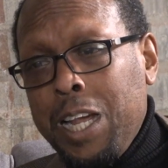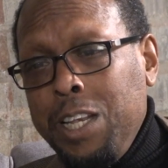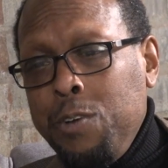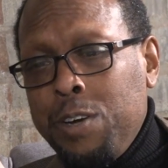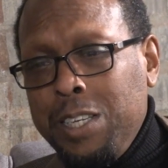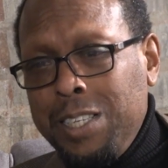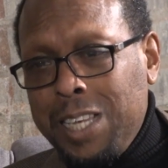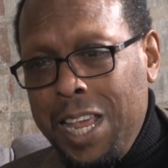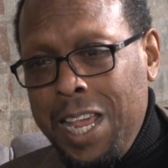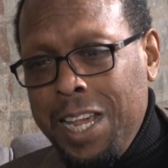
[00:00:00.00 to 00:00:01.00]
and you
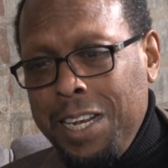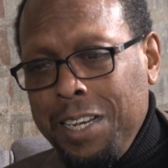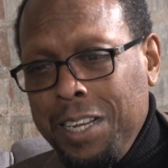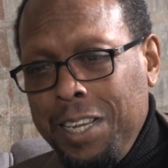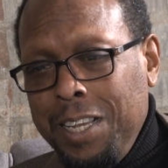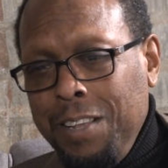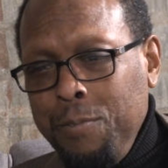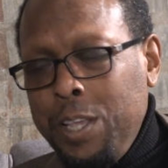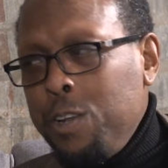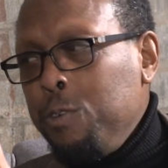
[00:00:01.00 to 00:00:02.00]
understand,
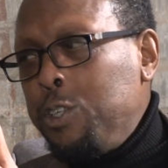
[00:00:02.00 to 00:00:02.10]
you know,